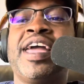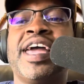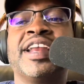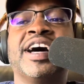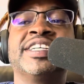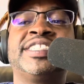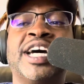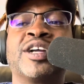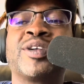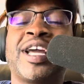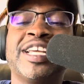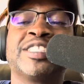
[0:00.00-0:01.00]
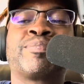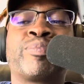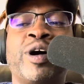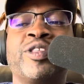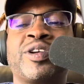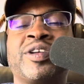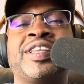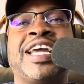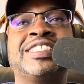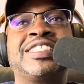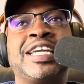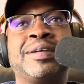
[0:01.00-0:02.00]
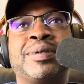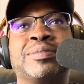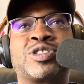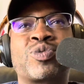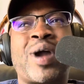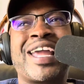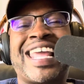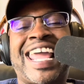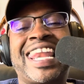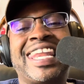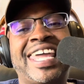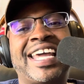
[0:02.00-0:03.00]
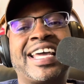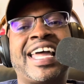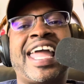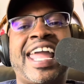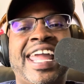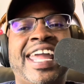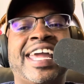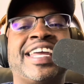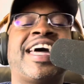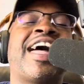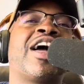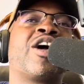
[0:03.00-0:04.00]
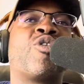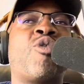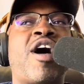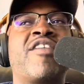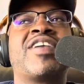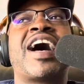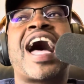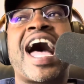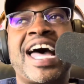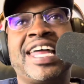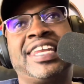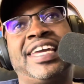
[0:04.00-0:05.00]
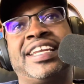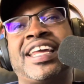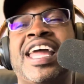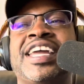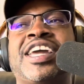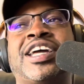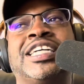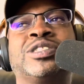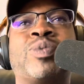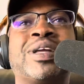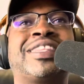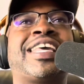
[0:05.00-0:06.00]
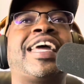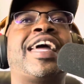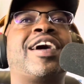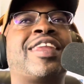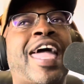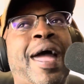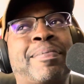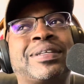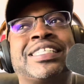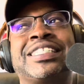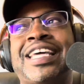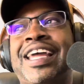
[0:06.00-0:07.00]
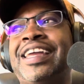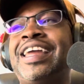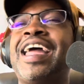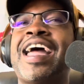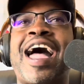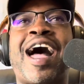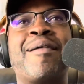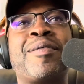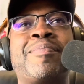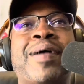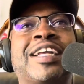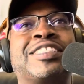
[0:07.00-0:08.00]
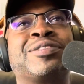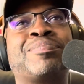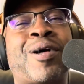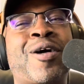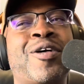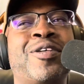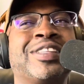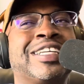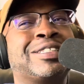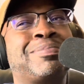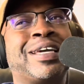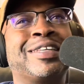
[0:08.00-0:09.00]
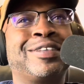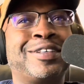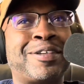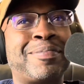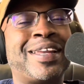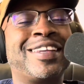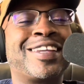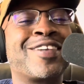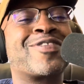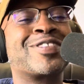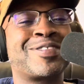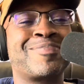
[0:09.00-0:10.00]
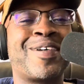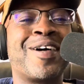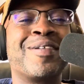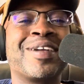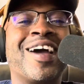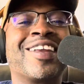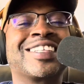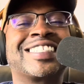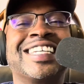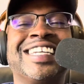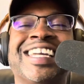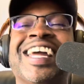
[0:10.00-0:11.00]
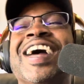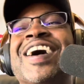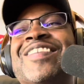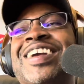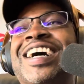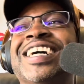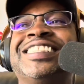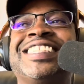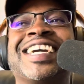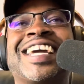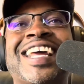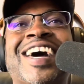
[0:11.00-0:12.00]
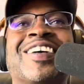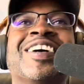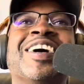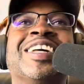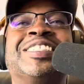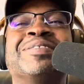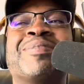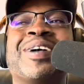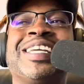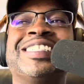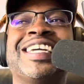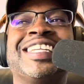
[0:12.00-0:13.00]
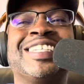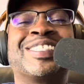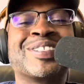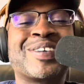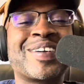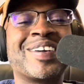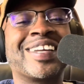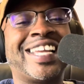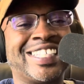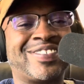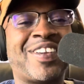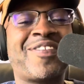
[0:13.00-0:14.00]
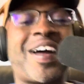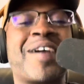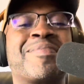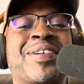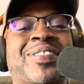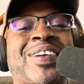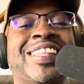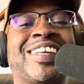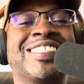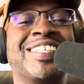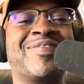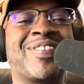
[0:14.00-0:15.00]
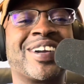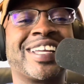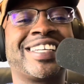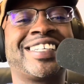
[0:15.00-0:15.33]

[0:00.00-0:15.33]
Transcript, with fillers: and uh, Donald and his brother, they teamed up to write Atlanta and Guava Island. Yeah, that's what the hell happened today. I'll be back tomorrow. Things will be a little bit different tomorrow. Y'all let's see. But uh, check it out. It's your boy DJ D Silver here, Kids on the 5.3 1340.